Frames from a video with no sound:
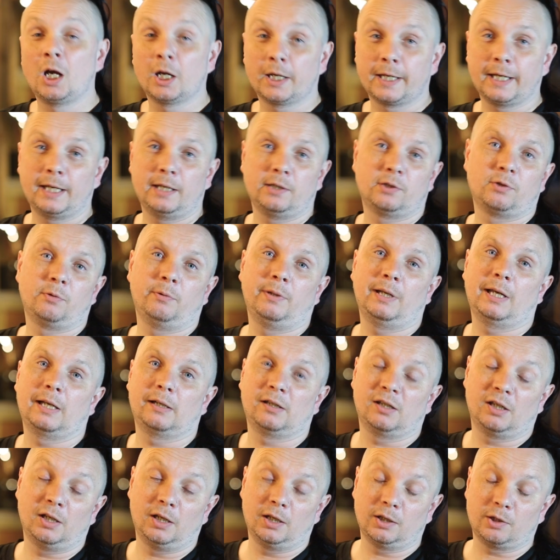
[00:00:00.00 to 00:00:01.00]
Okay, so we
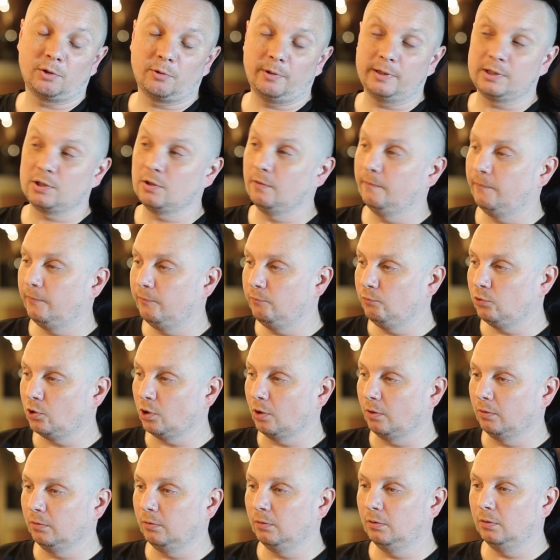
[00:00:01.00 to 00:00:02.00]
had a question from
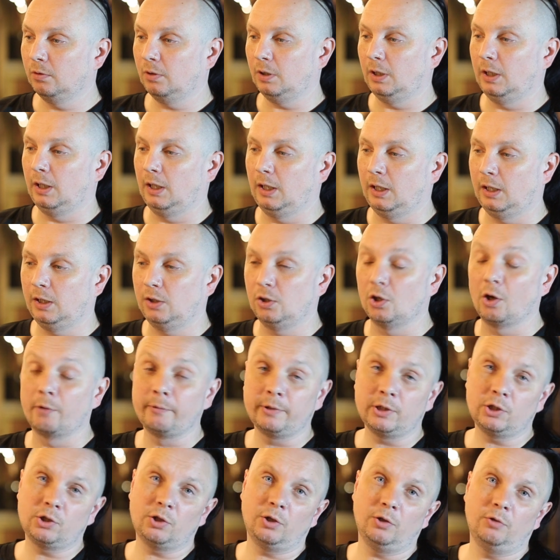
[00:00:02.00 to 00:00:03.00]
John in
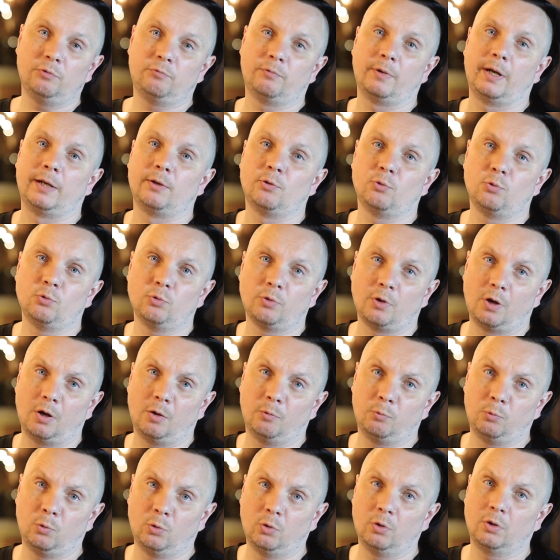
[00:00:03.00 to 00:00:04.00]
Norwich who'd read all
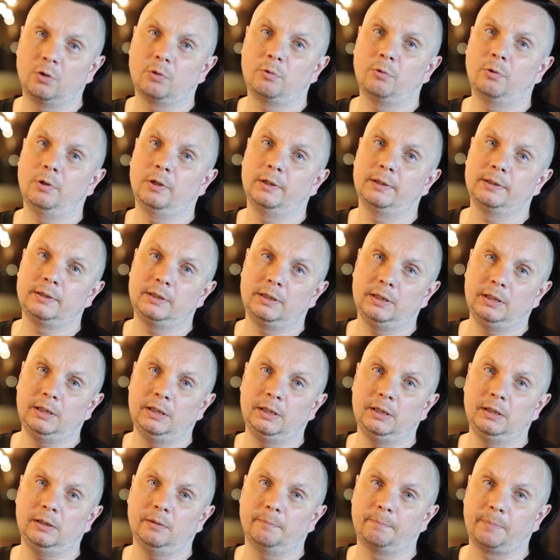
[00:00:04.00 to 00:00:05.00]
our water
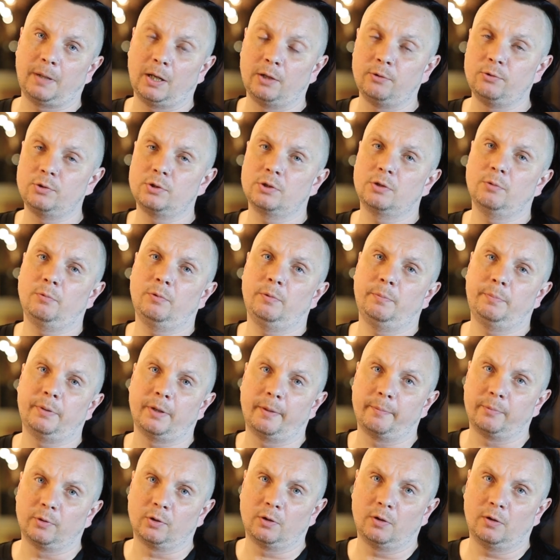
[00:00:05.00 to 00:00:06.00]
quality posts that we
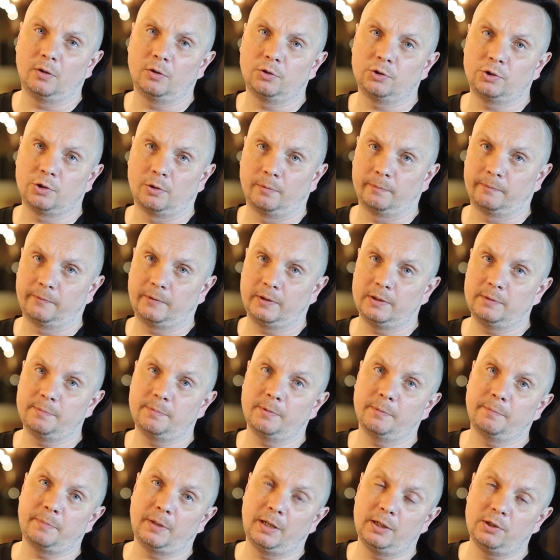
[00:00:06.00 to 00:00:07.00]
put up on our shop
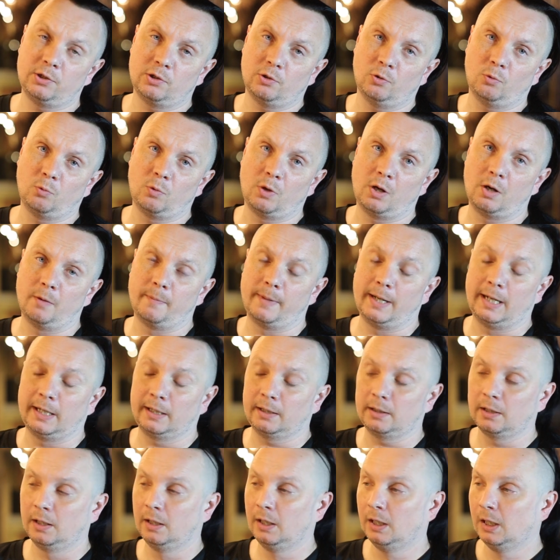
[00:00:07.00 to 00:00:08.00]
Facebook page a little while
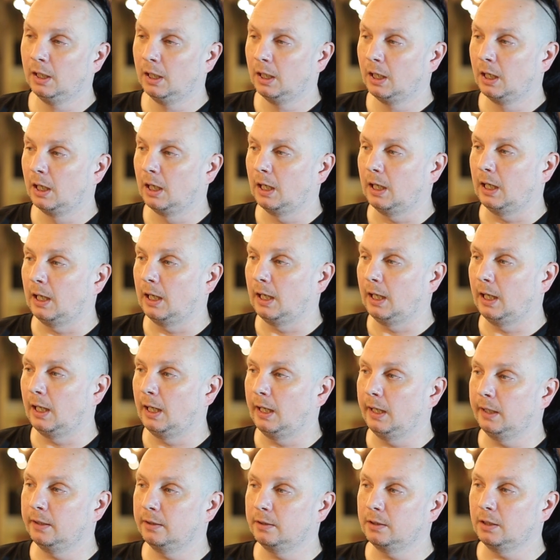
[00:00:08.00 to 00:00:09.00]
back,
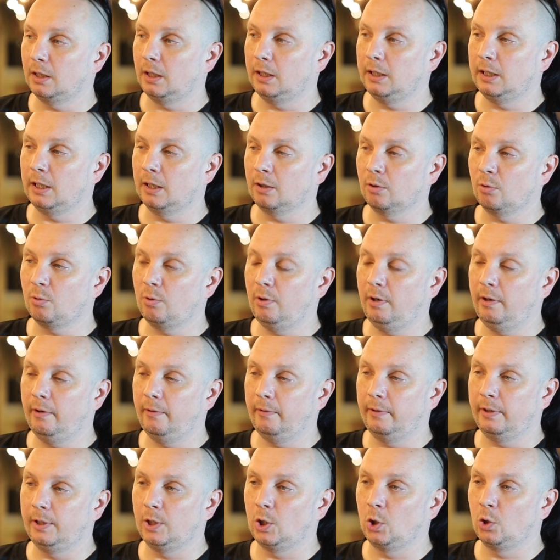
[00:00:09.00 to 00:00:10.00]
and he had a
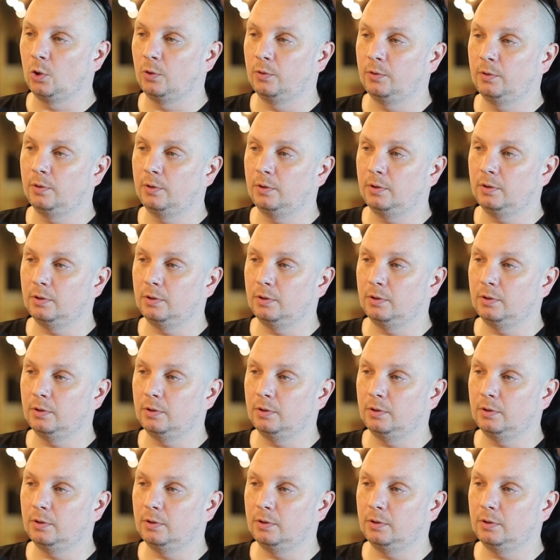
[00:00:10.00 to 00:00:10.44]
query on